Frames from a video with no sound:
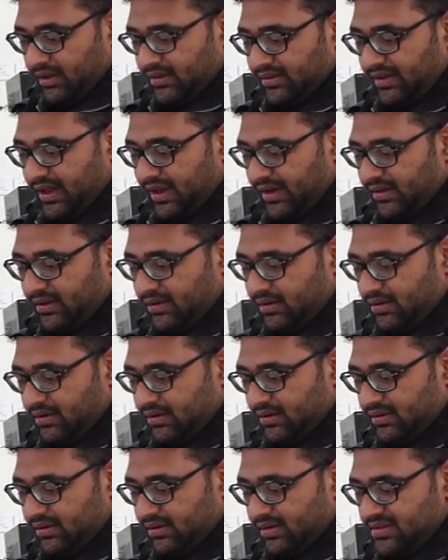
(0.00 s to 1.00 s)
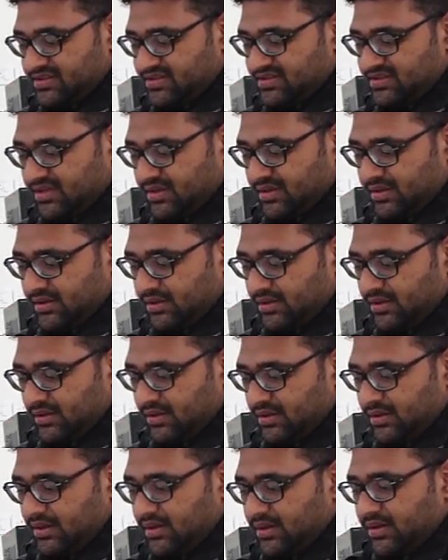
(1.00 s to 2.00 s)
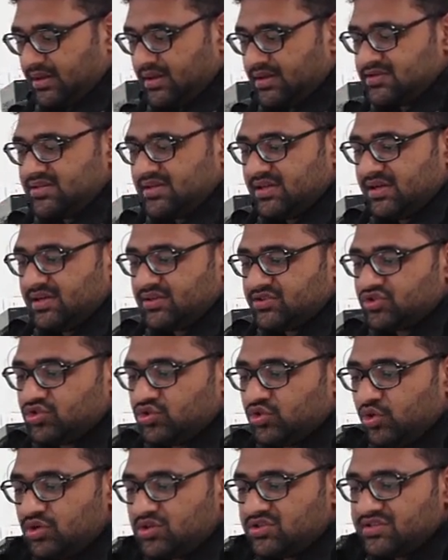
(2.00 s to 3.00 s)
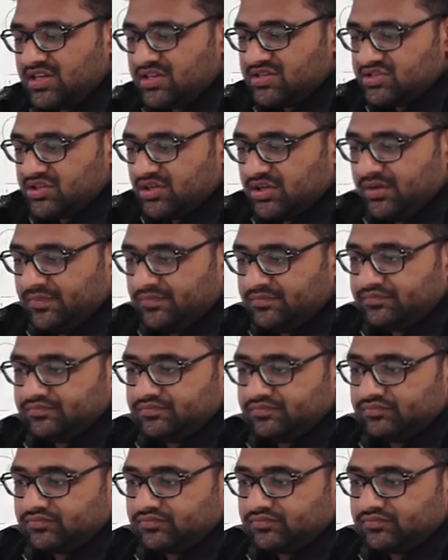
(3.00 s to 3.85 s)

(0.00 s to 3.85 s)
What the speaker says: that this is the snore sensor.